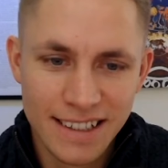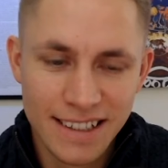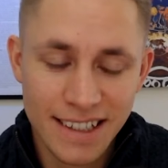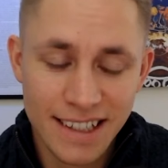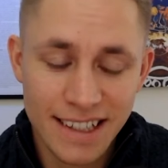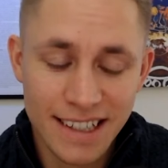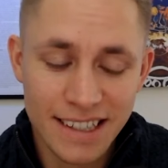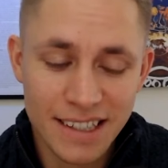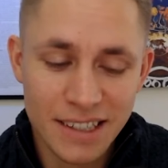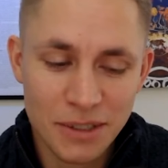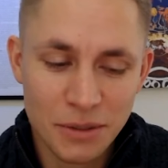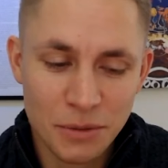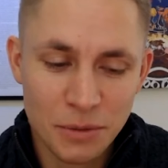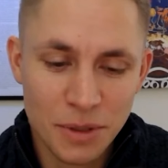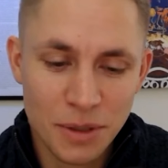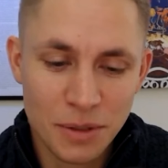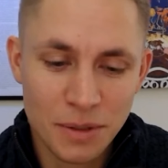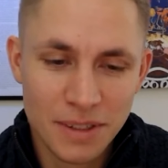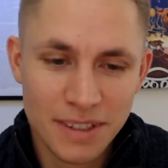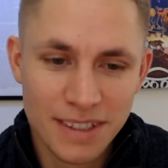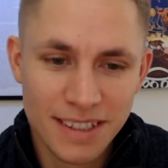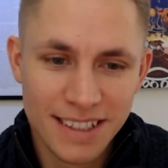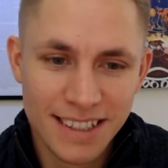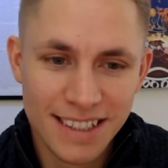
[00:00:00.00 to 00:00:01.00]
Yeah,
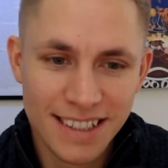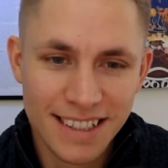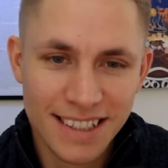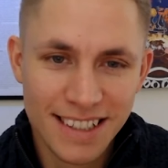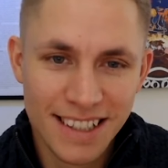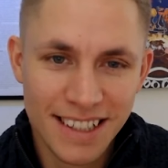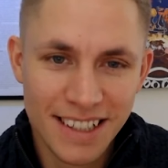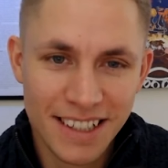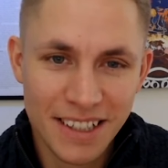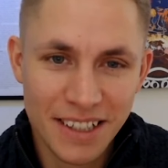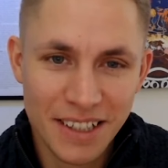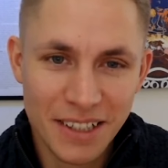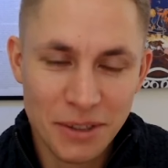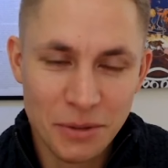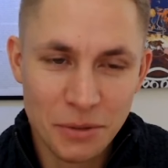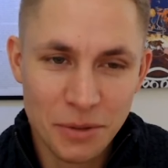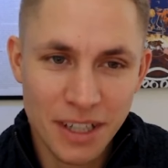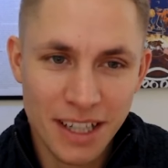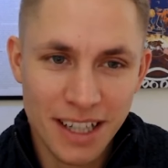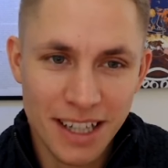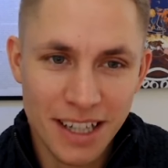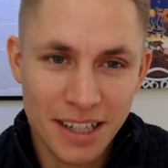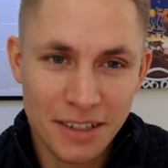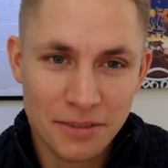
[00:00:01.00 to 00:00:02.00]
we'll see. Uh,
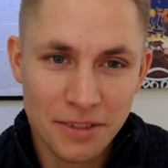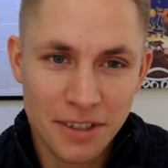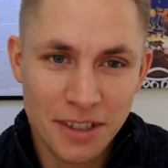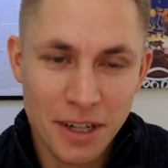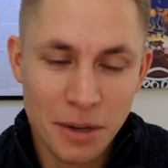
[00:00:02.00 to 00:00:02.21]
we have